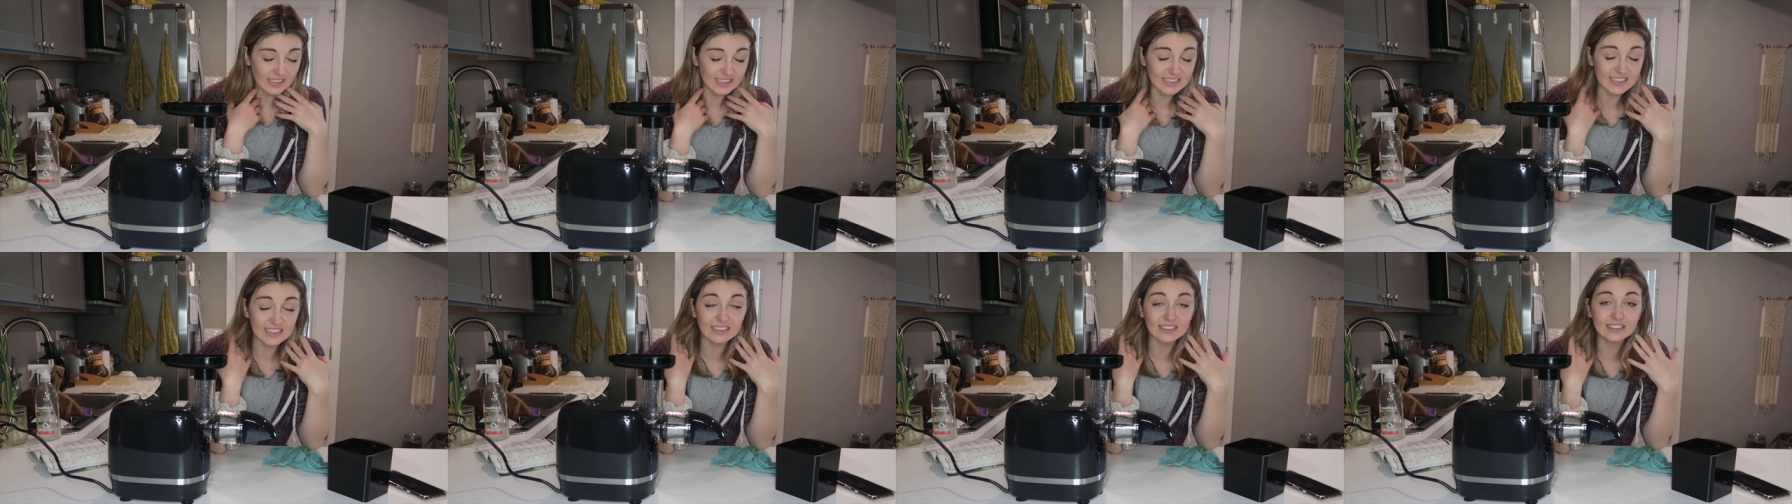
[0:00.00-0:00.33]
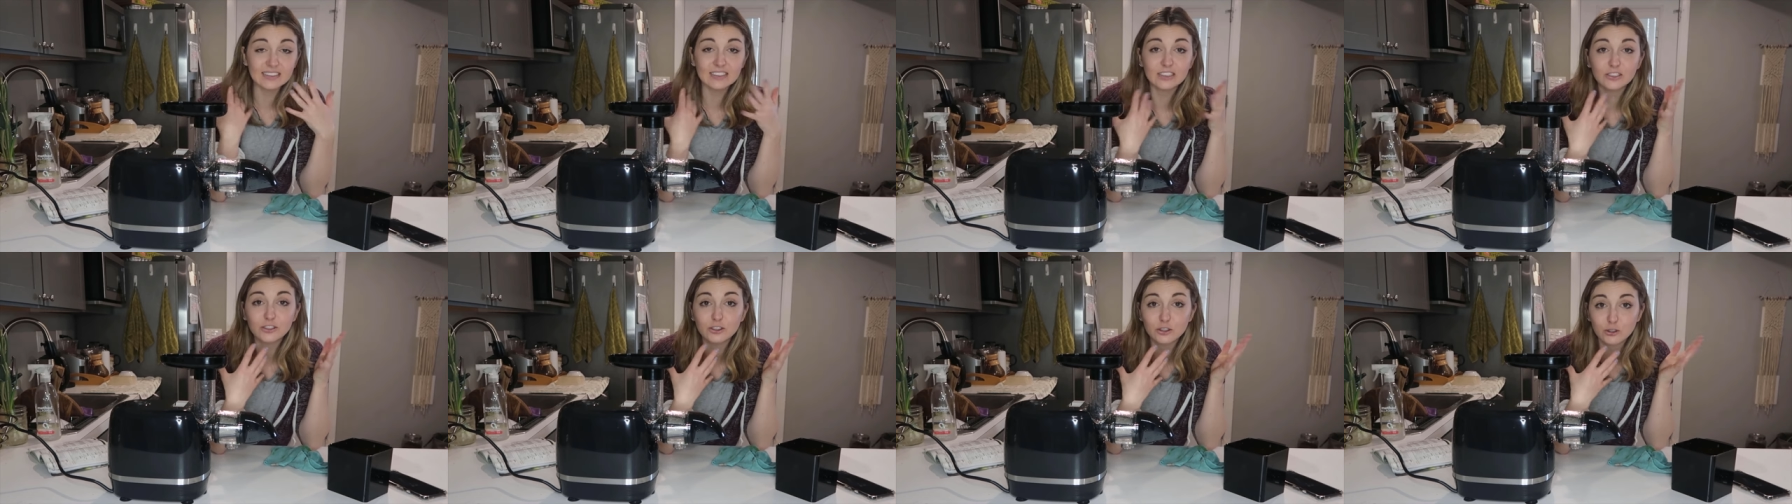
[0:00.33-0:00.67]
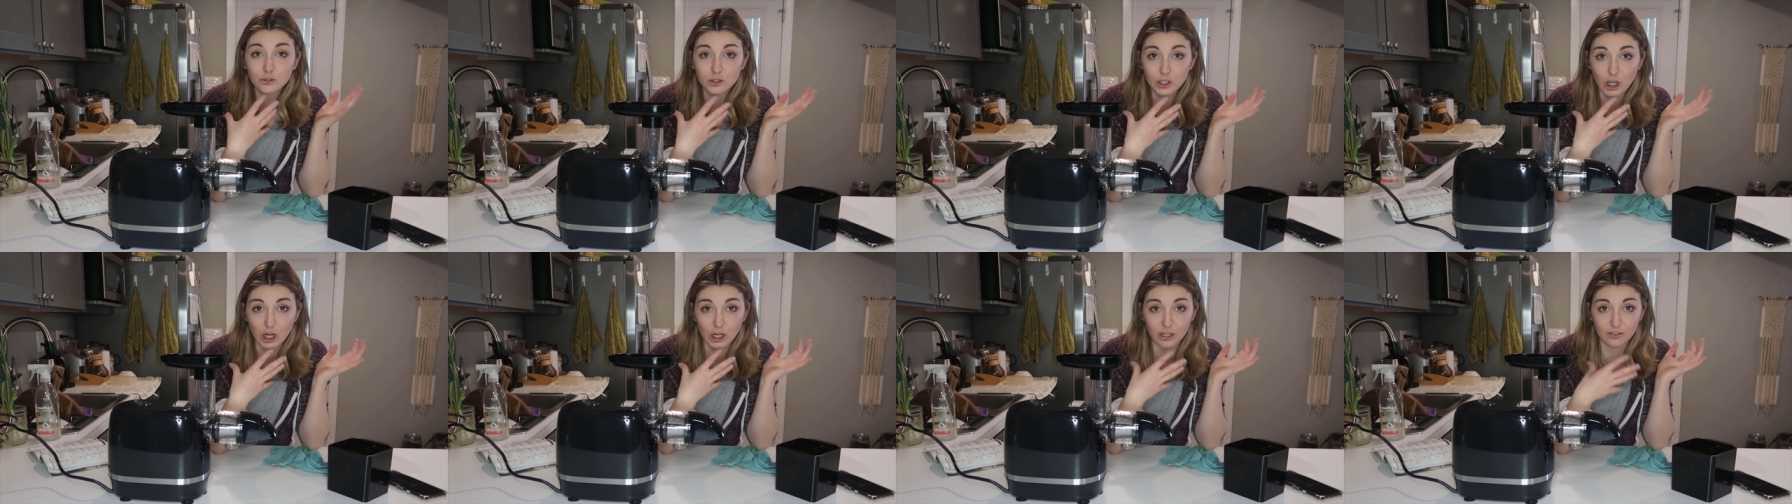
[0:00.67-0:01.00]
It's a little
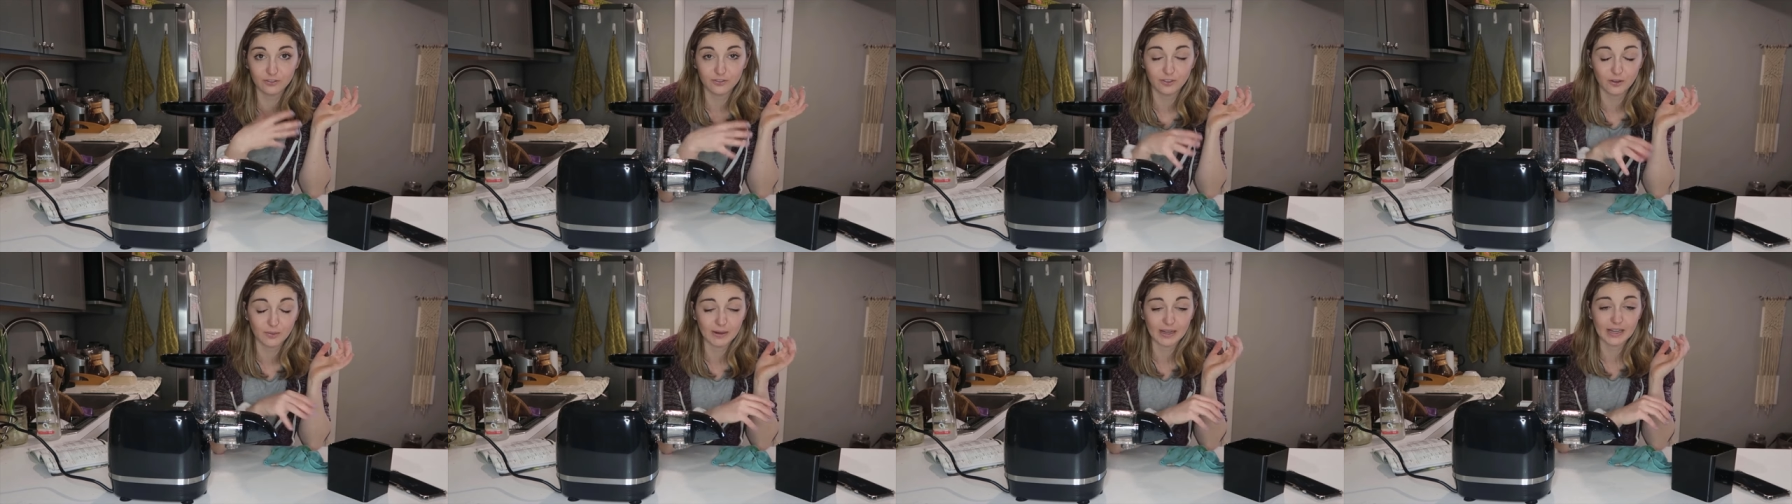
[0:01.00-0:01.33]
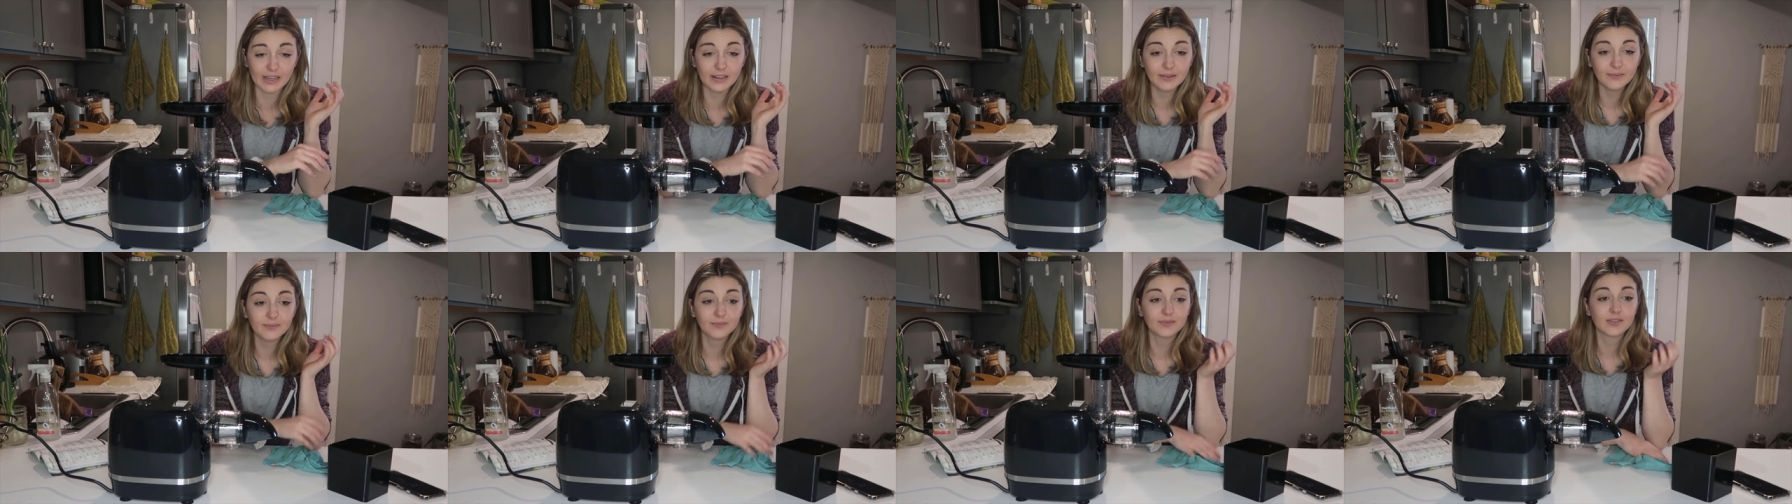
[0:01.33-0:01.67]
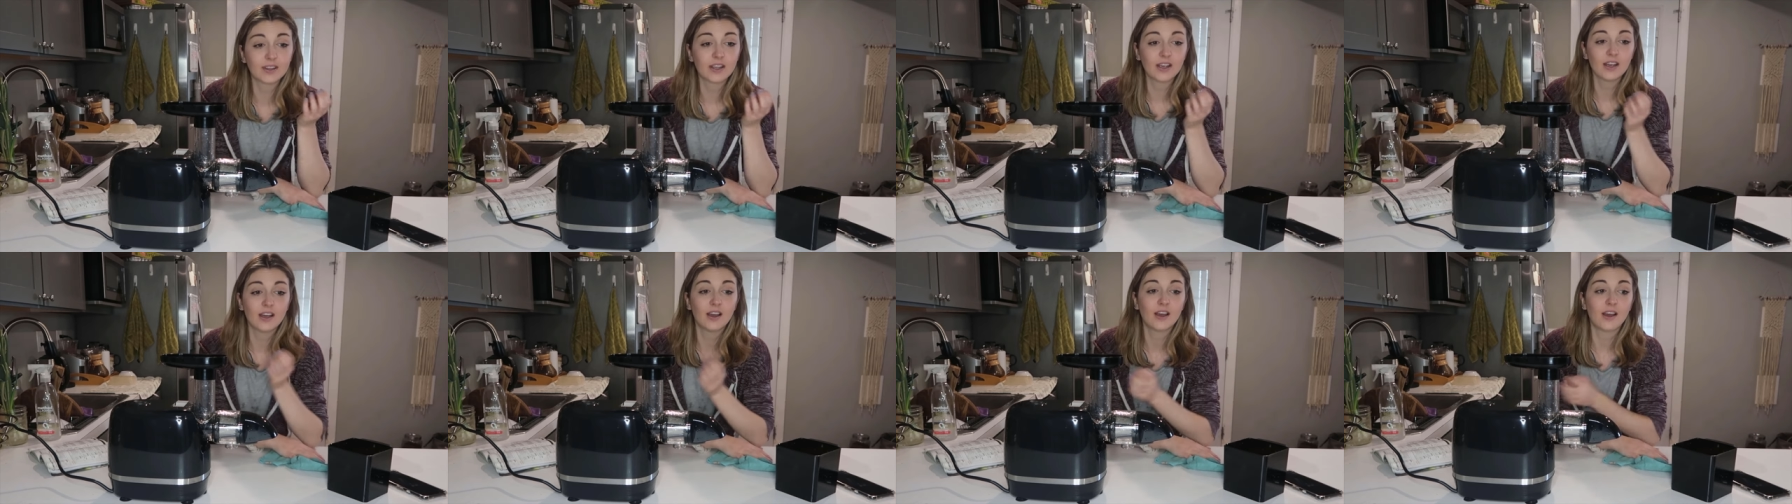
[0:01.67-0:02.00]
too tart for me.
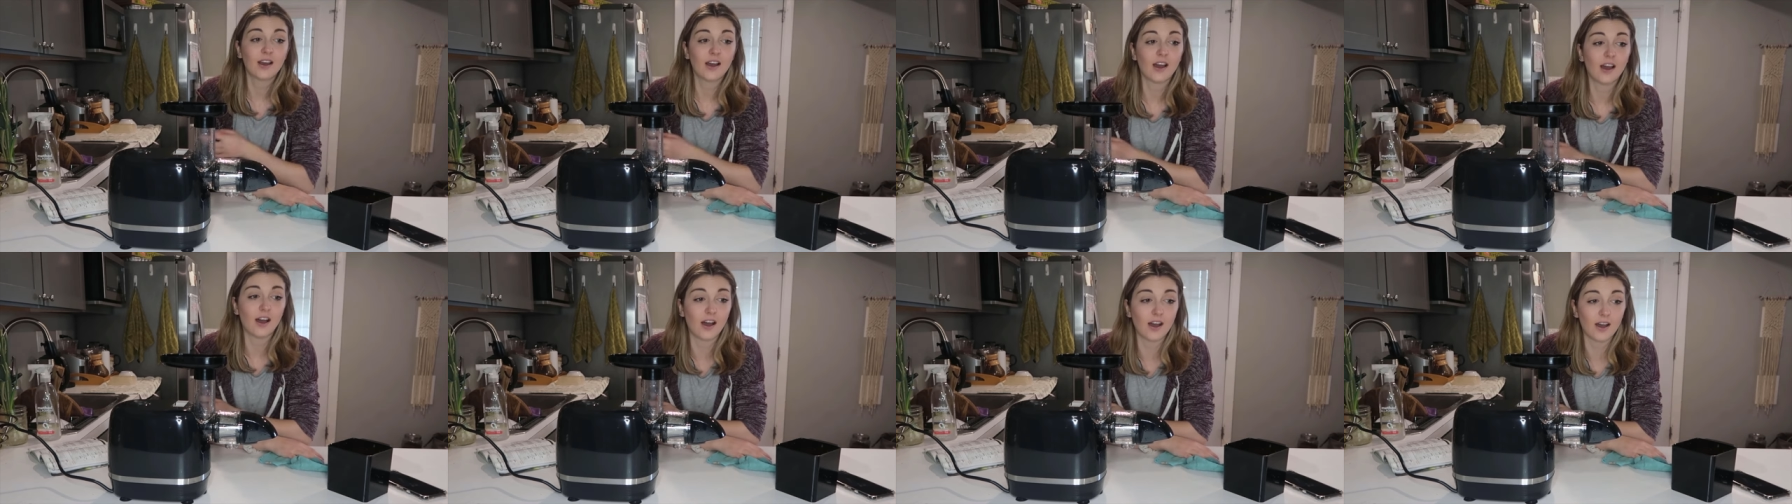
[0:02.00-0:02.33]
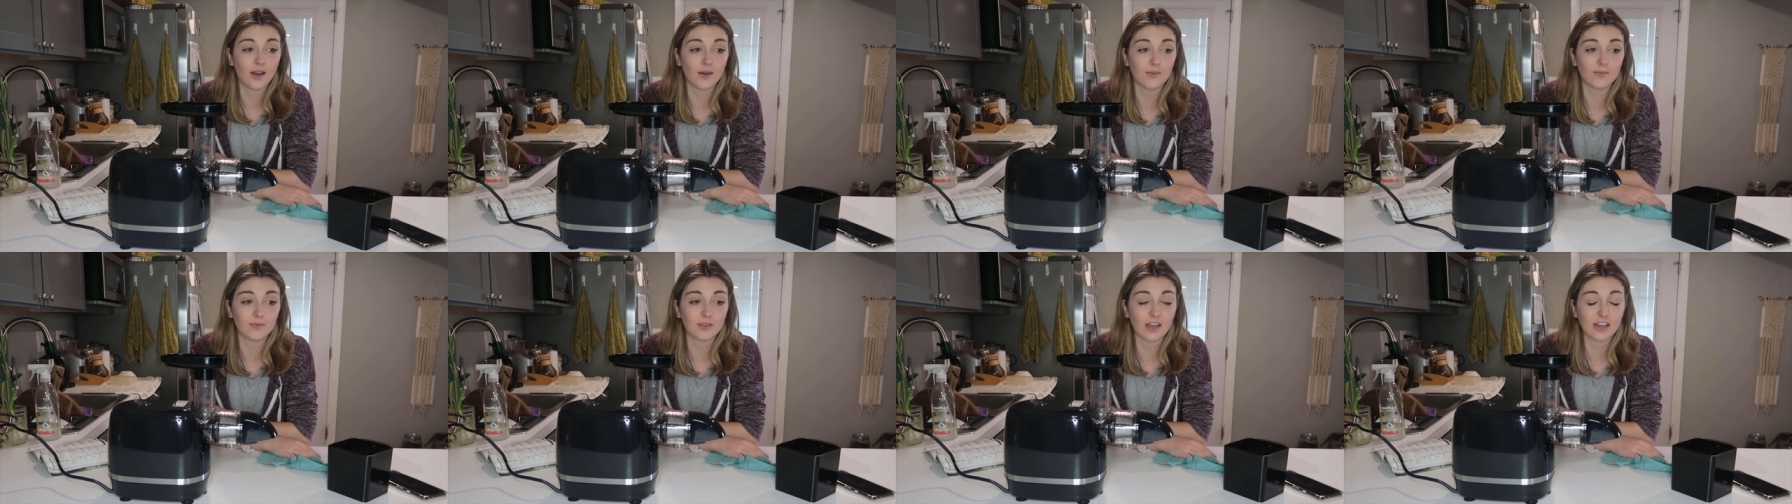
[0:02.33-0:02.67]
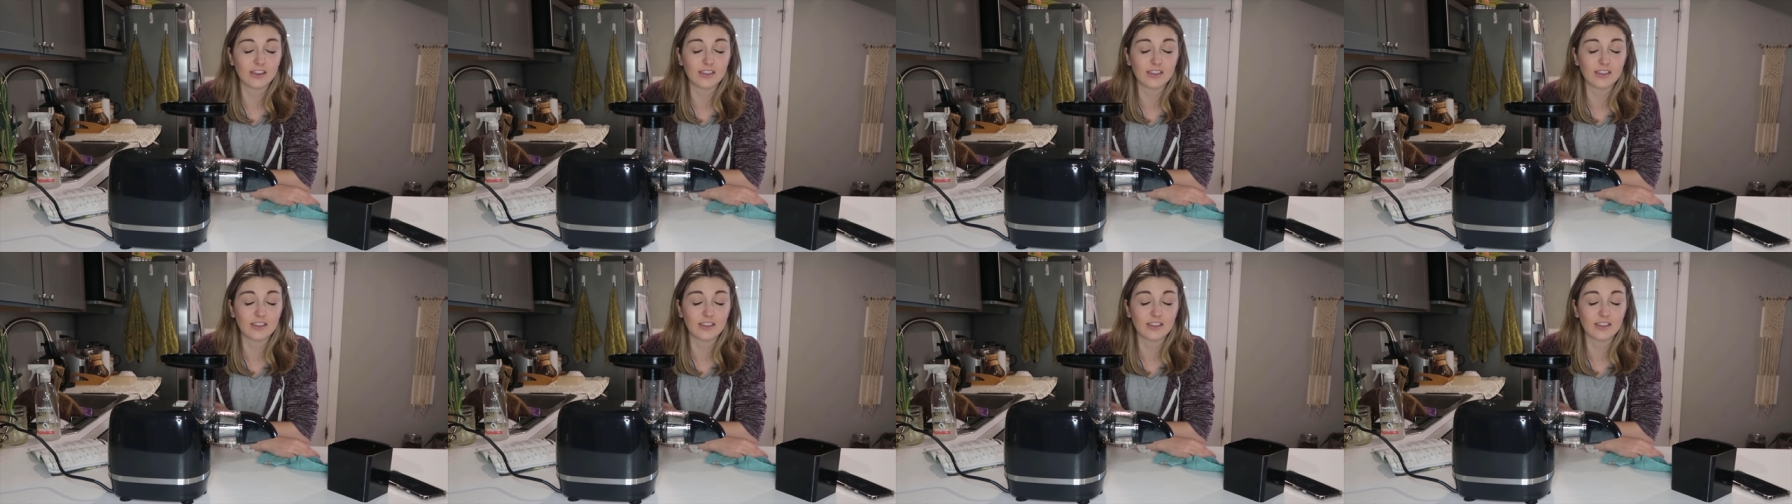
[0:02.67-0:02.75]
Um,